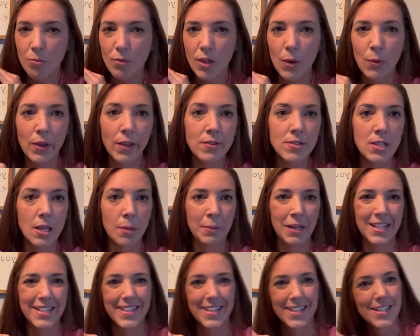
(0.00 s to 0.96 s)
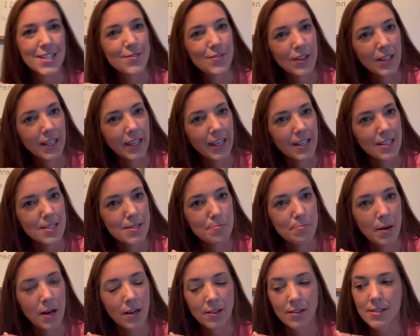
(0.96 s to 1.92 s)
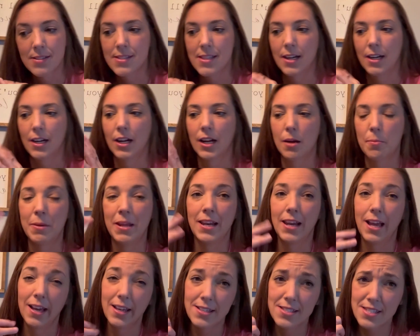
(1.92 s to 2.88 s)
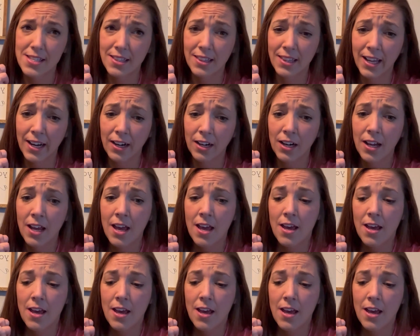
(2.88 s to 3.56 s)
we have some ideas for the kids' bunks that are going to be nice in there.